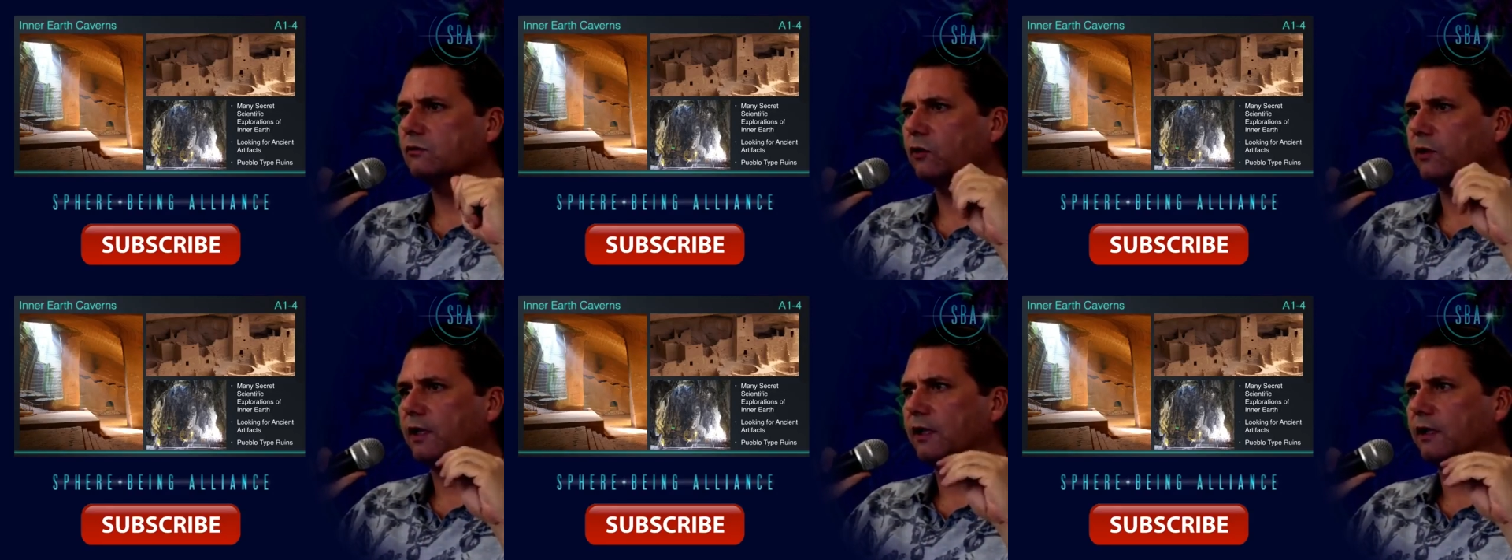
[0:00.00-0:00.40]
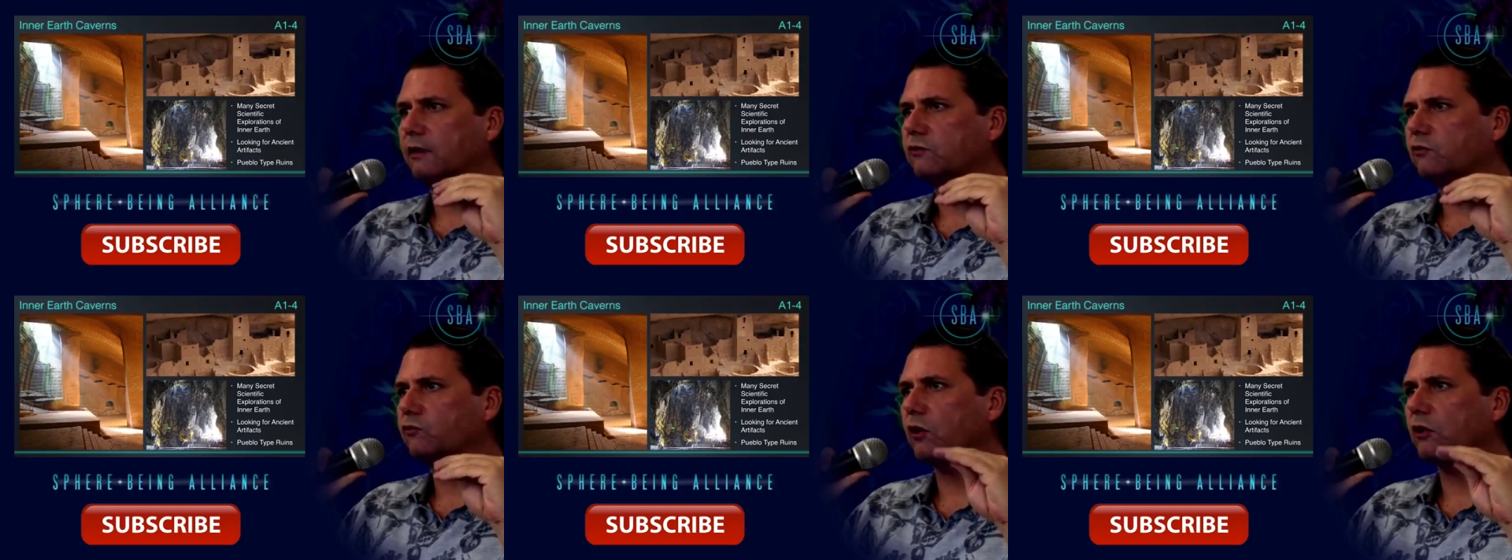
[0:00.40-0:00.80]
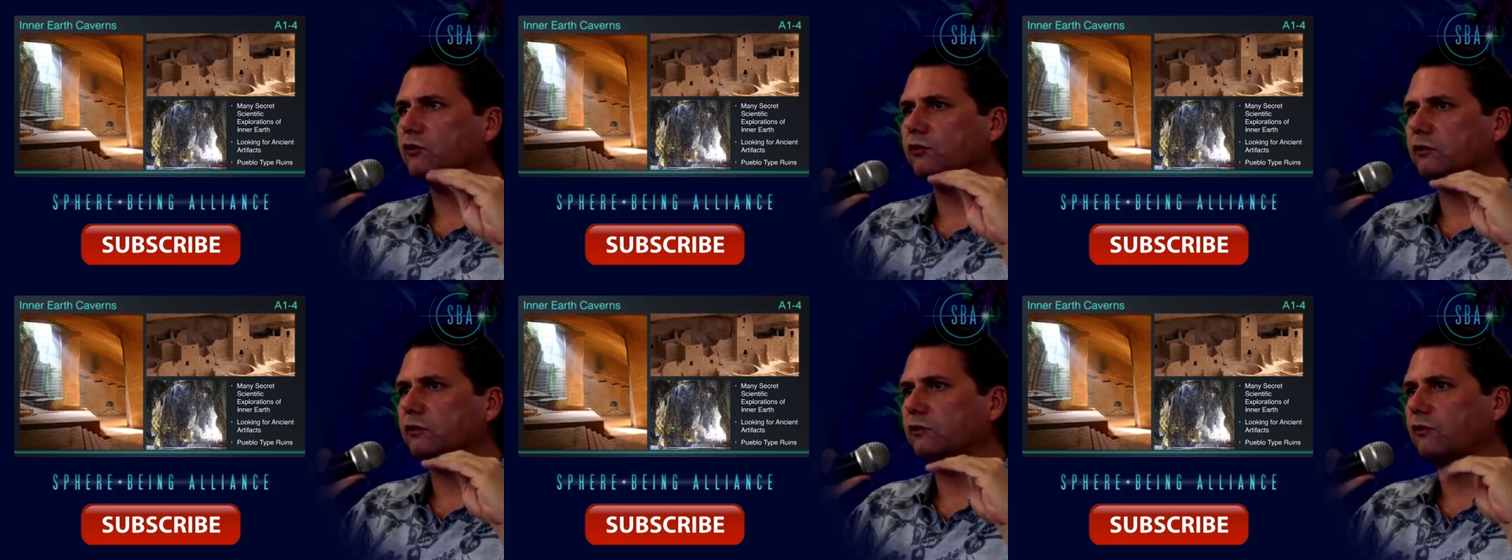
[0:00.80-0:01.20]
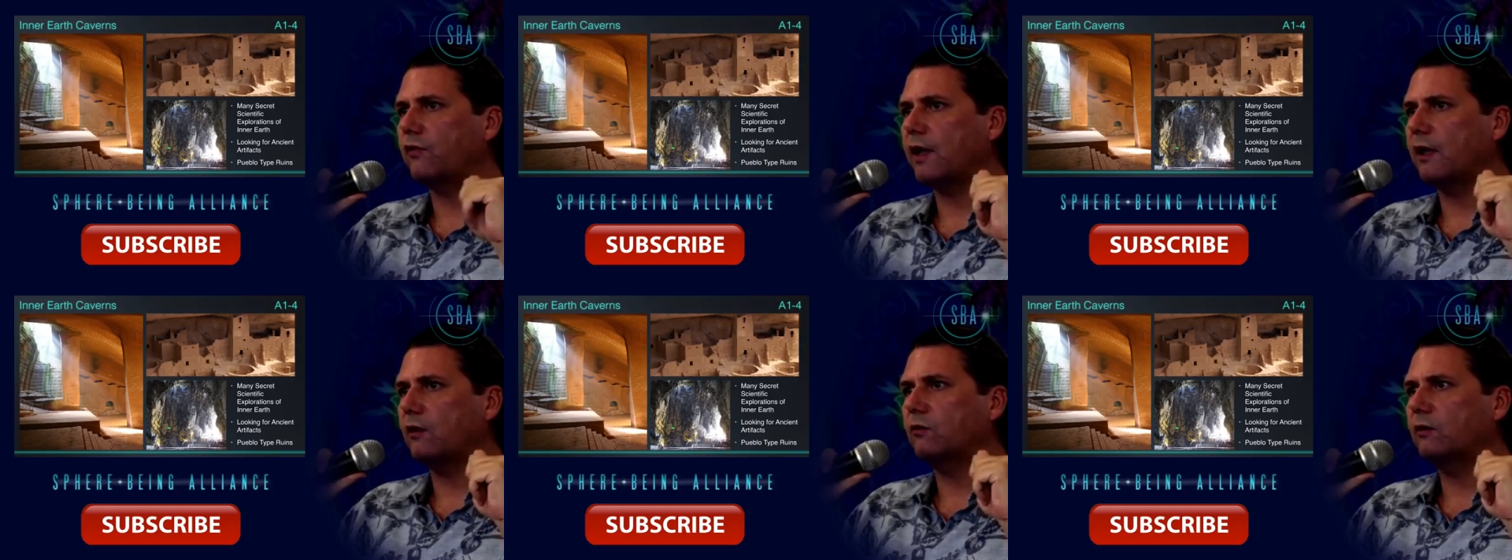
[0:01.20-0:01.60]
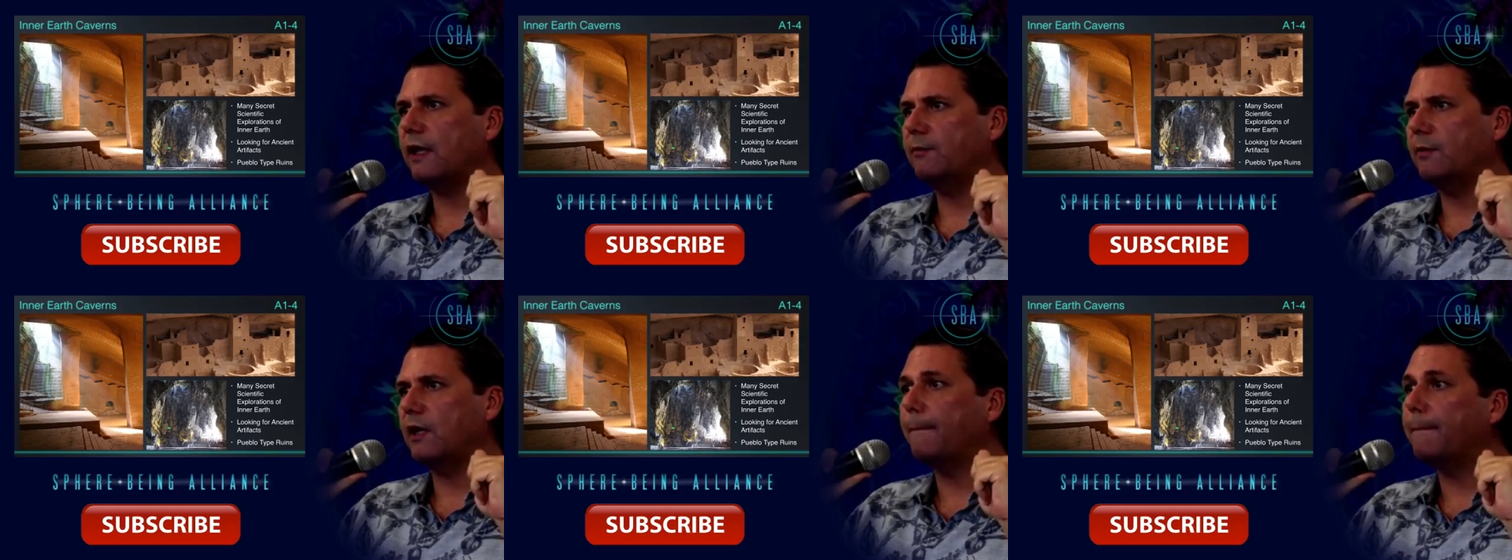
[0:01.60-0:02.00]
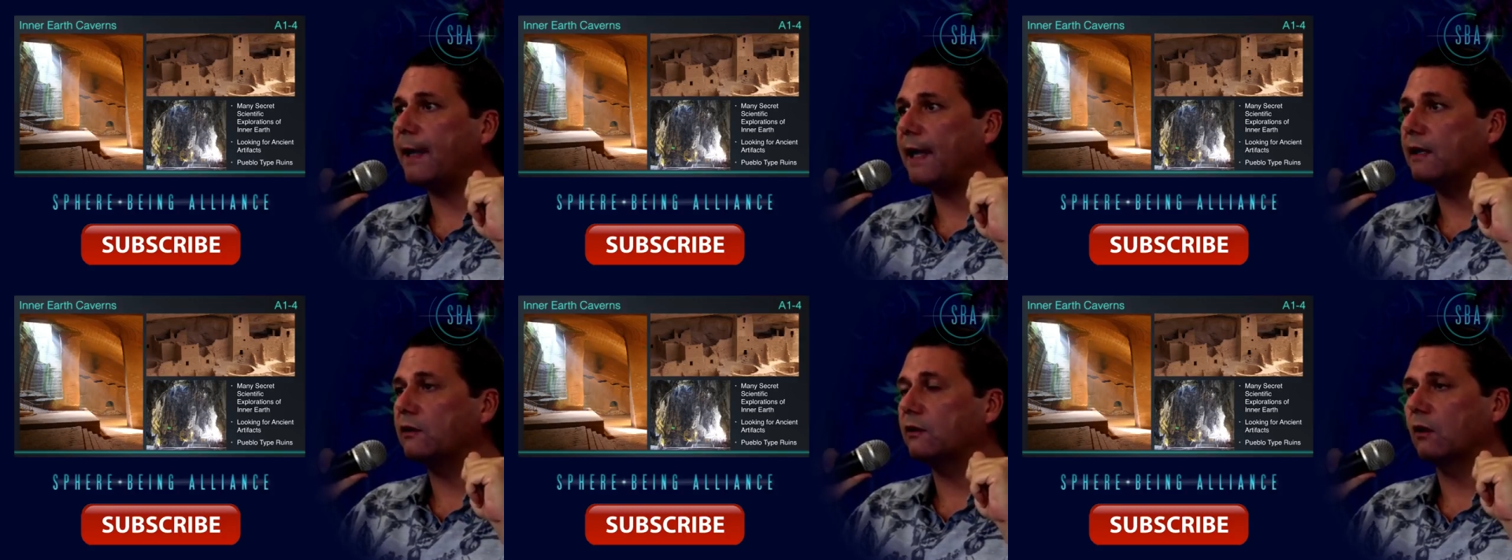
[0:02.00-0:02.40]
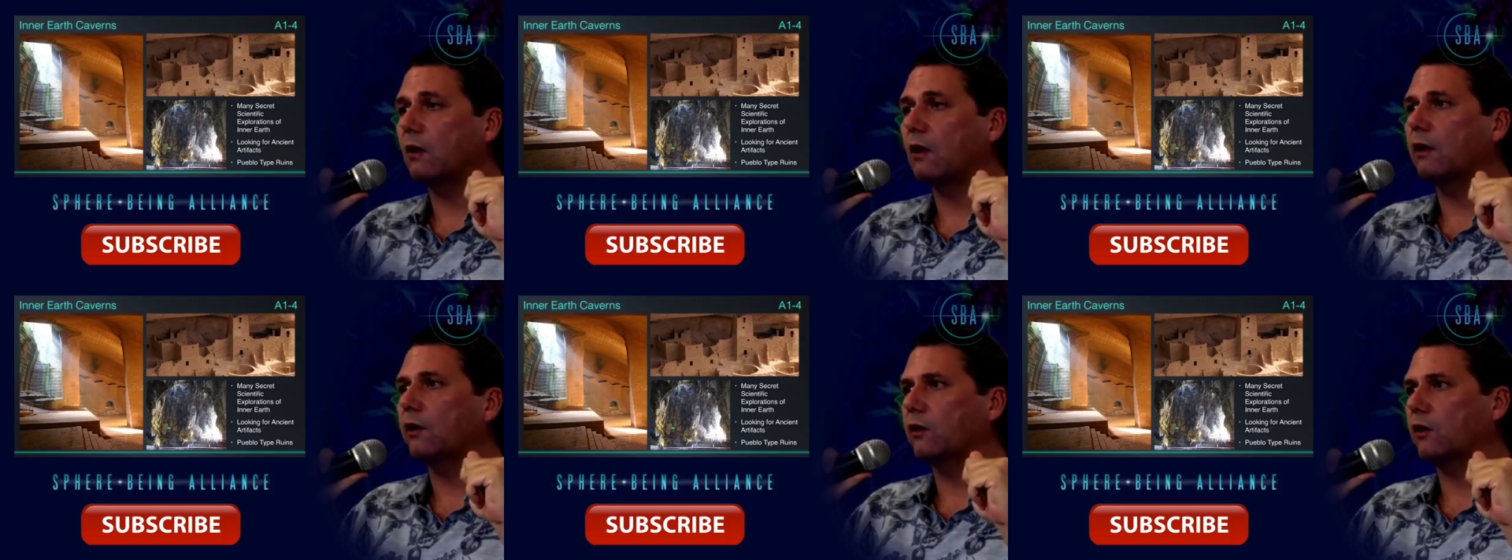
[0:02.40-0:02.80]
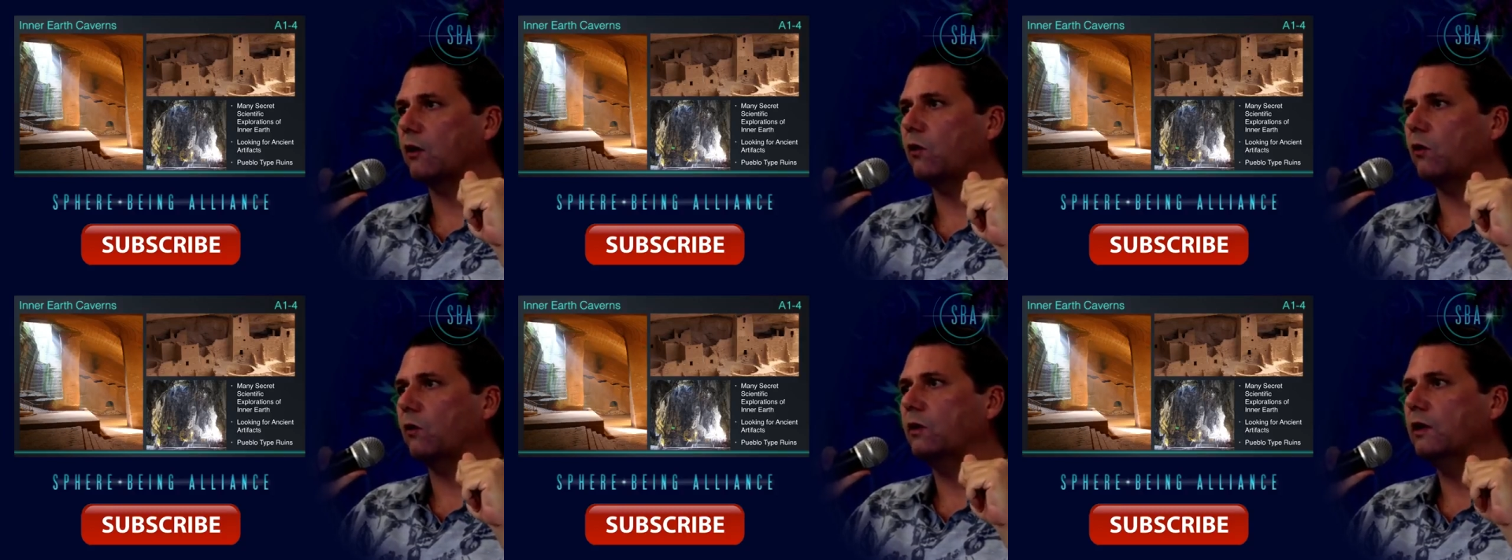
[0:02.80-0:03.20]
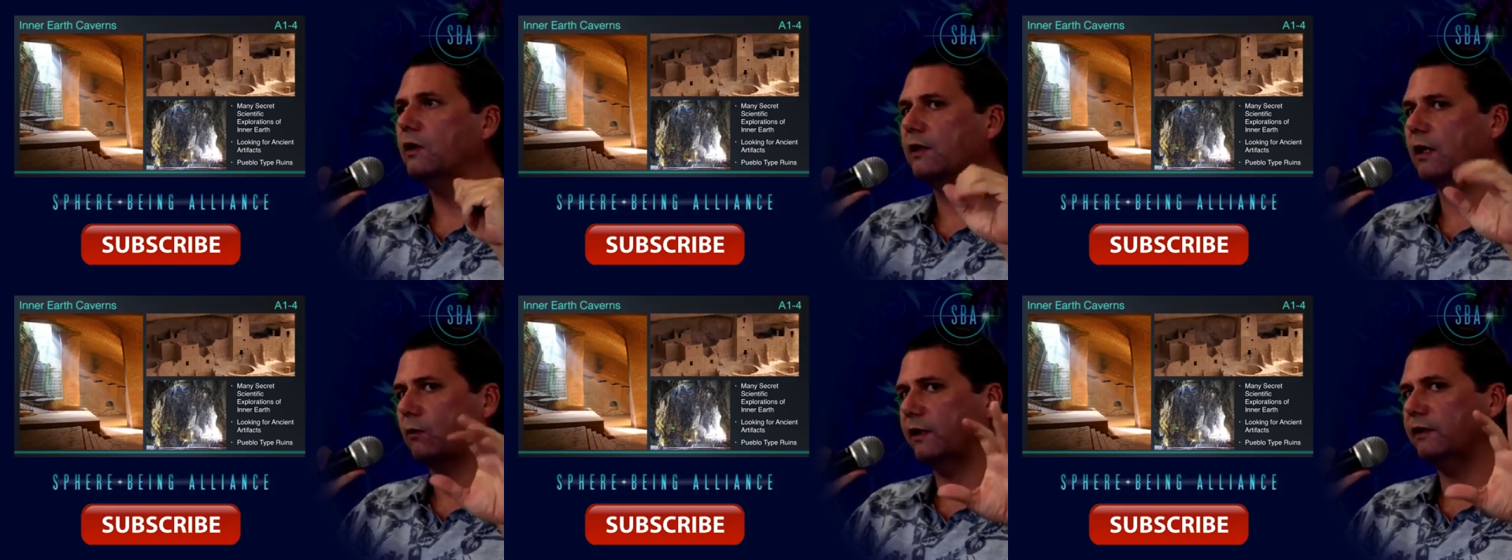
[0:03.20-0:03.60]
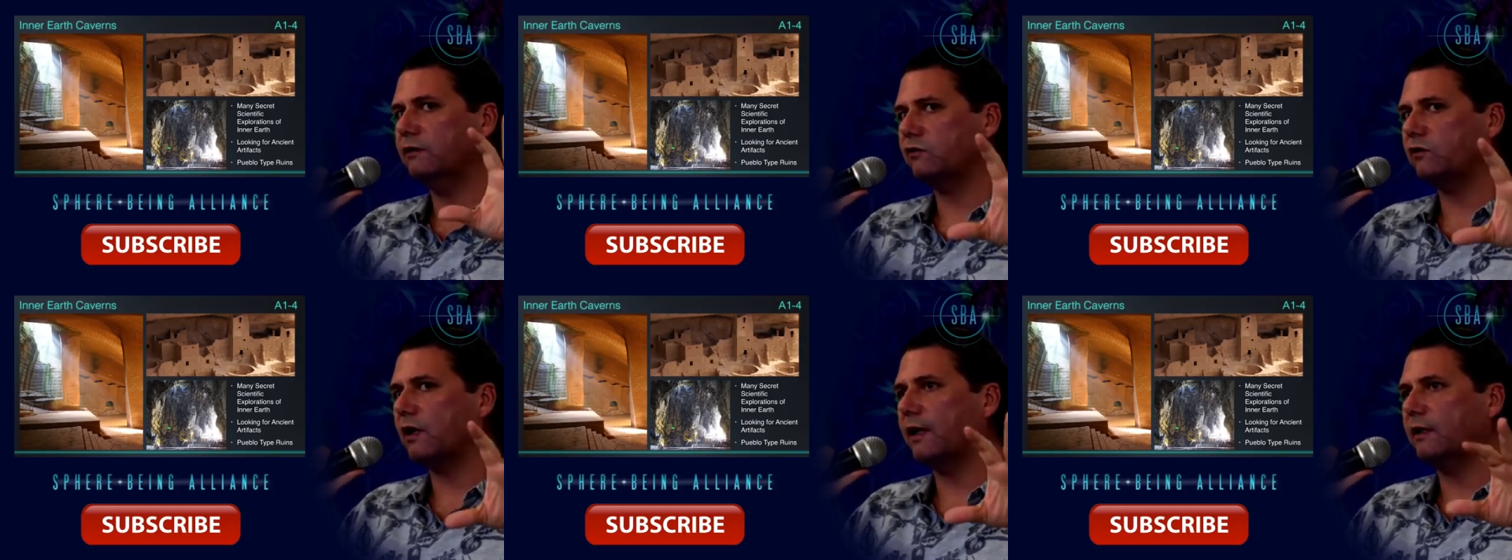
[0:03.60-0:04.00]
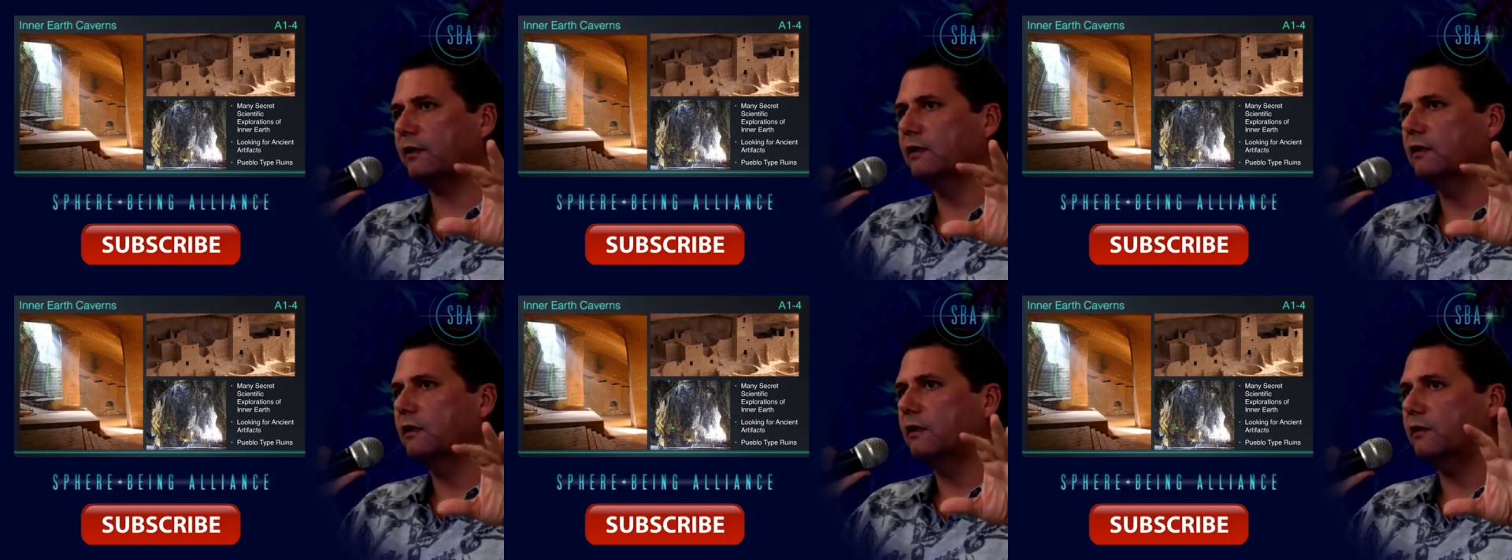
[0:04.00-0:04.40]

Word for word: looking structures that had been abandoned long ago that were inside